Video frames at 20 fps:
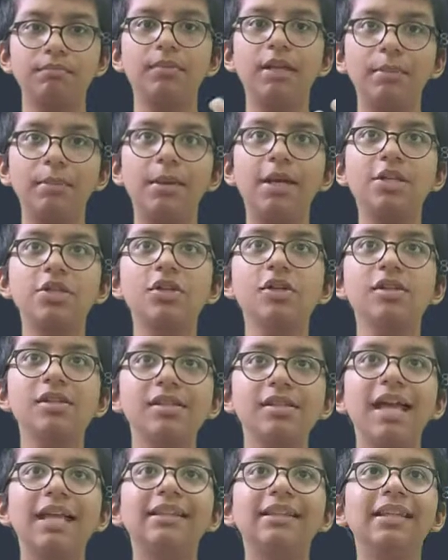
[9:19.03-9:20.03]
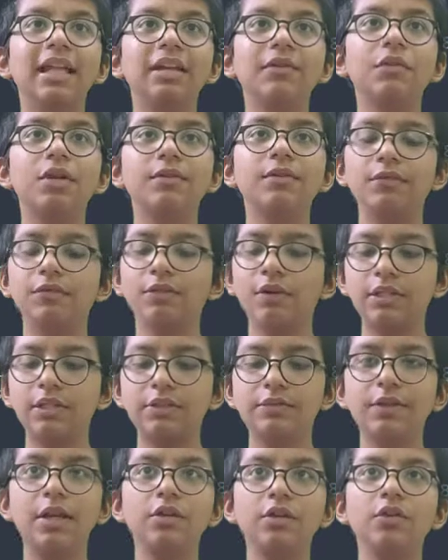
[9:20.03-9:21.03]
Images, and then what
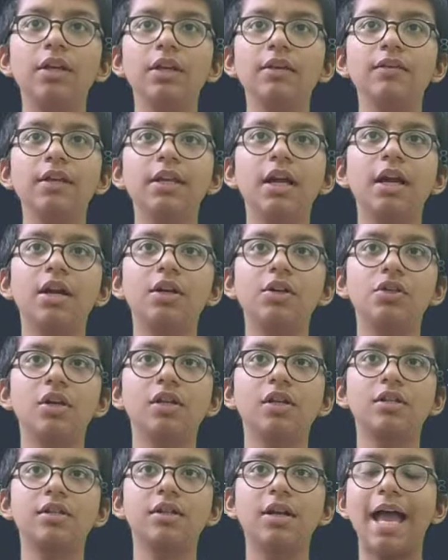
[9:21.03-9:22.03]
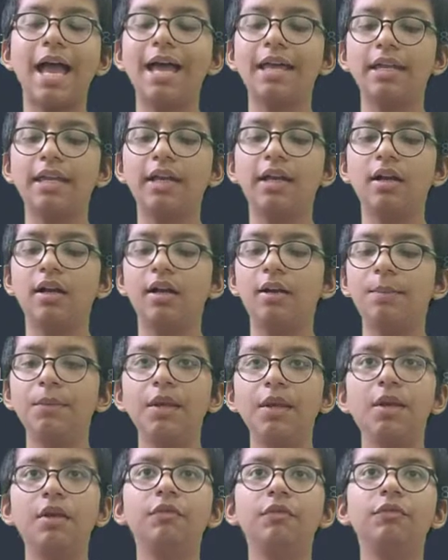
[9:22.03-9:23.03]
we are doing, we are just adding a
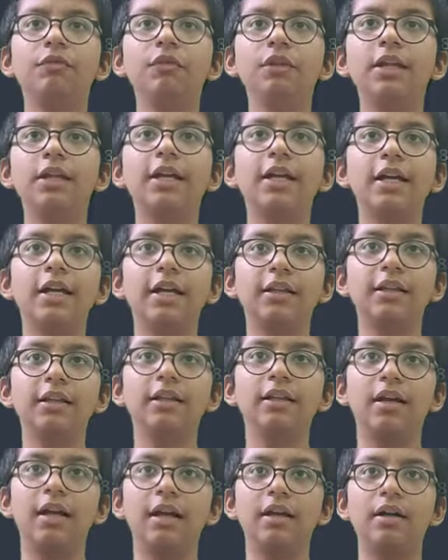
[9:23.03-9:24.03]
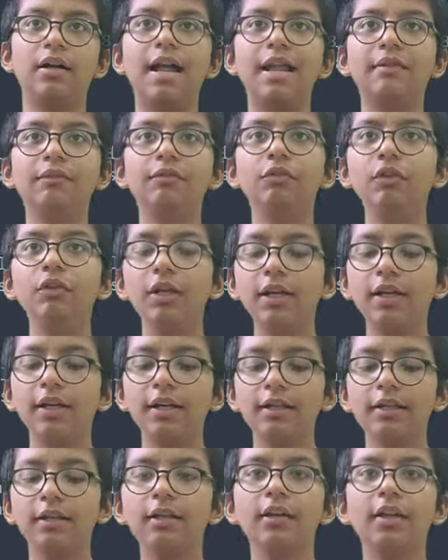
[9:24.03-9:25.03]
fully connected layer, and fully
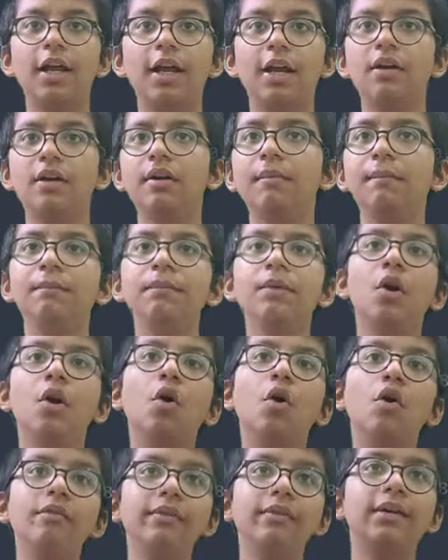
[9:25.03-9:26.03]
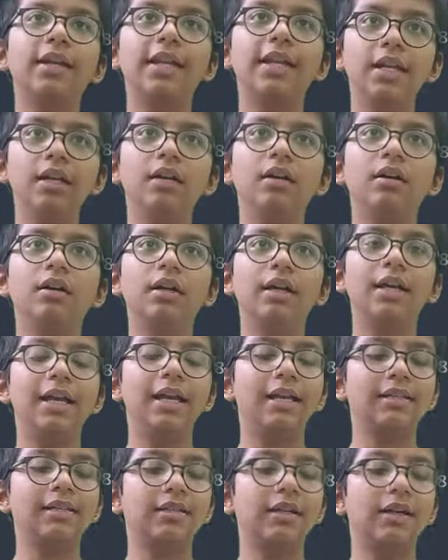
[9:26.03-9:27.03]
connected layer over here
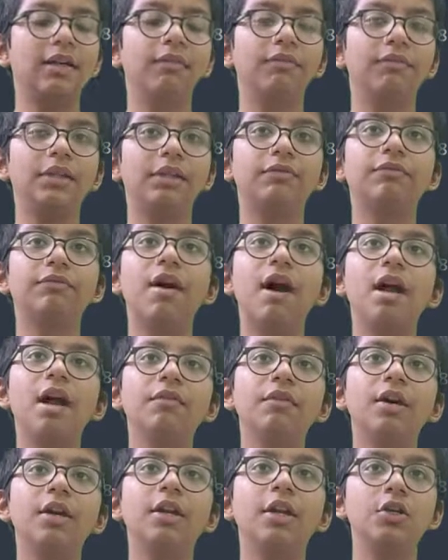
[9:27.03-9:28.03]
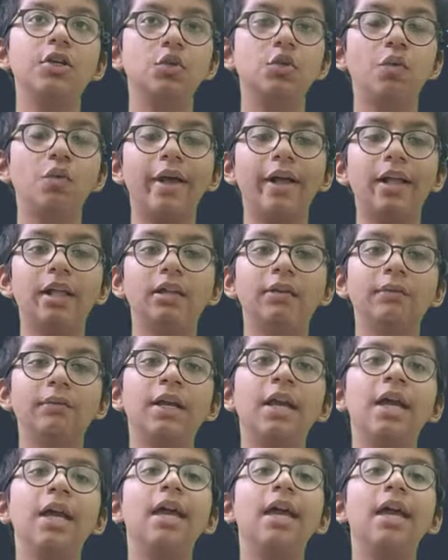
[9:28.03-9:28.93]
is with 512